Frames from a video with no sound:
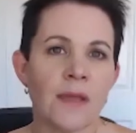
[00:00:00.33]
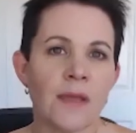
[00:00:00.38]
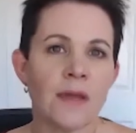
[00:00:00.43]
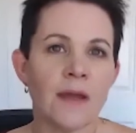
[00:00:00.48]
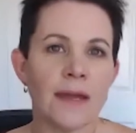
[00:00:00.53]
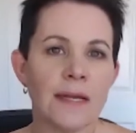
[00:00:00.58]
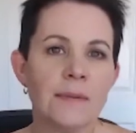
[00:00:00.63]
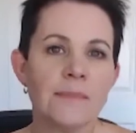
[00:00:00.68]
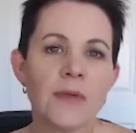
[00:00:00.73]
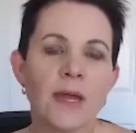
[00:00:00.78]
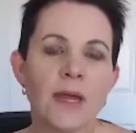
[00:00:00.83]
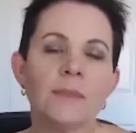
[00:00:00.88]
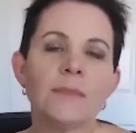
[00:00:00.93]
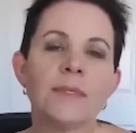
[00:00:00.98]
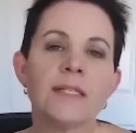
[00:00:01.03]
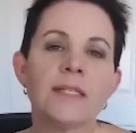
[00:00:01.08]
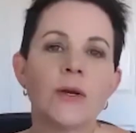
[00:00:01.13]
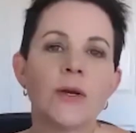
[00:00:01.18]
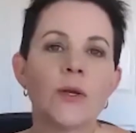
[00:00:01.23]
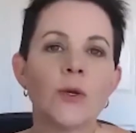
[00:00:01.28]
Hi,
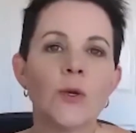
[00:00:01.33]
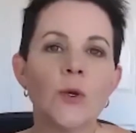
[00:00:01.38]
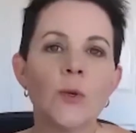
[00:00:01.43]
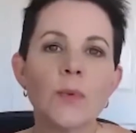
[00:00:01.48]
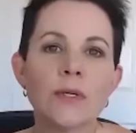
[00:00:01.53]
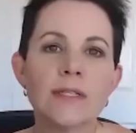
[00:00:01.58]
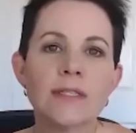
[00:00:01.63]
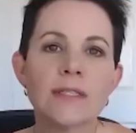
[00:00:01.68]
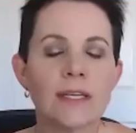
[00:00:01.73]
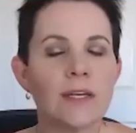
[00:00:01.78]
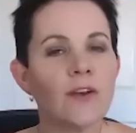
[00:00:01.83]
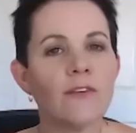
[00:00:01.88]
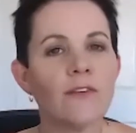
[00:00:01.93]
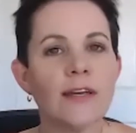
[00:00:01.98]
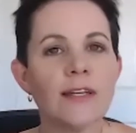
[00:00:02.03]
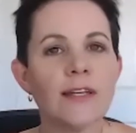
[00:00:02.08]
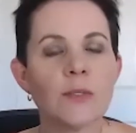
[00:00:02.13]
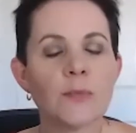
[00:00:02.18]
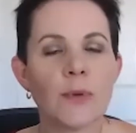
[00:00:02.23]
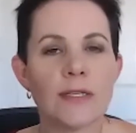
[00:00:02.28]
I'm Terri Cooper, Senior
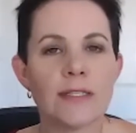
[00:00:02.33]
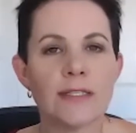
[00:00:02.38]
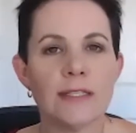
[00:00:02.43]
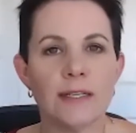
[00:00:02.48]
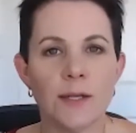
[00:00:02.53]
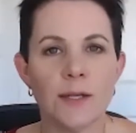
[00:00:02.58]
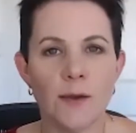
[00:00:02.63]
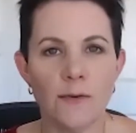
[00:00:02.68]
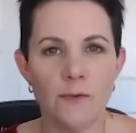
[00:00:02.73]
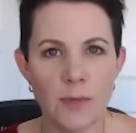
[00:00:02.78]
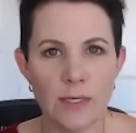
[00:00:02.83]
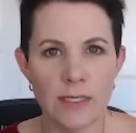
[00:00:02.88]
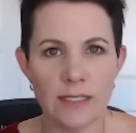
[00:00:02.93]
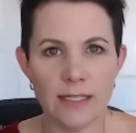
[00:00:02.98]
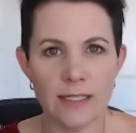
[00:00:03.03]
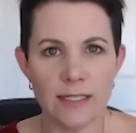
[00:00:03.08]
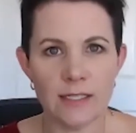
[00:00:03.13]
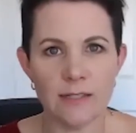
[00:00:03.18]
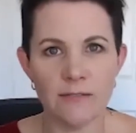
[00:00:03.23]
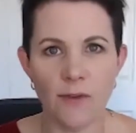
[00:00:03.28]
Vice President of
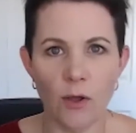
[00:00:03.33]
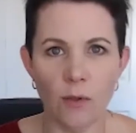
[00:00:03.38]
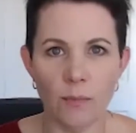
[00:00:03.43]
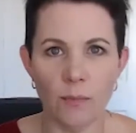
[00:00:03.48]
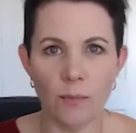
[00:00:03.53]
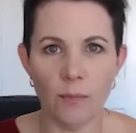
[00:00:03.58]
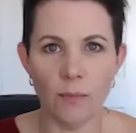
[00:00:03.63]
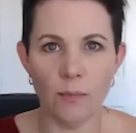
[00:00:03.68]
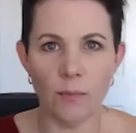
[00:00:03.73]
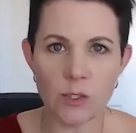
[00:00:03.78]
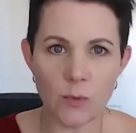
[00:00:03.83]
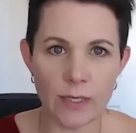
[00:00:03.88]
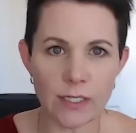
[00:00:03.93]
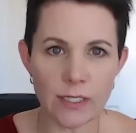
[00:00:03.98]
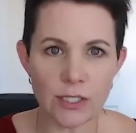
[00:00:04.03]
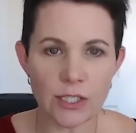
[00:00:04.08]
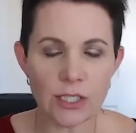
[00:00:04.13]
Business Development at Switch.